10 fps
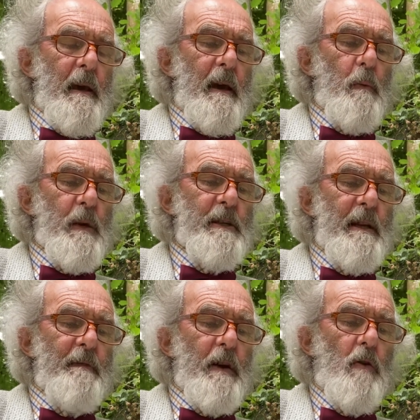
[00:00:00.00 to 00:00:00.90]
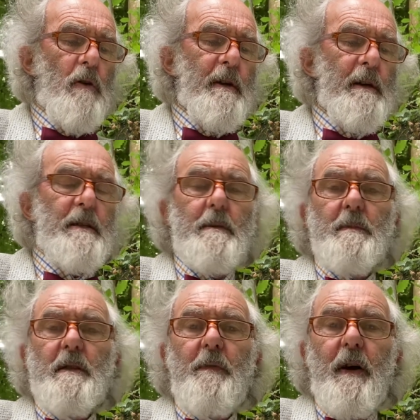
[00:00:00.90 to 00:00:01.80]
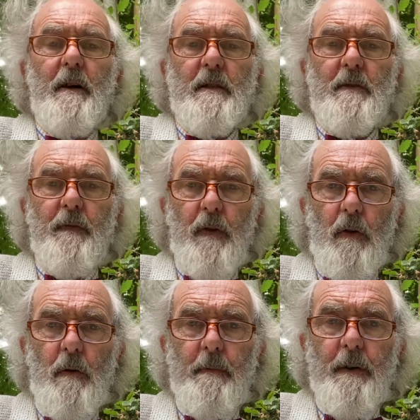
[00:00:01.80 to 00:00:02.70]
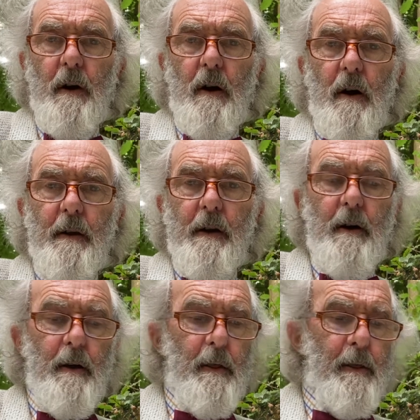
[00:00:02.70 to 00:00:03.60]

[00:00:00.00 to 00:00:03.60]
in which living organisms first formed on Earth.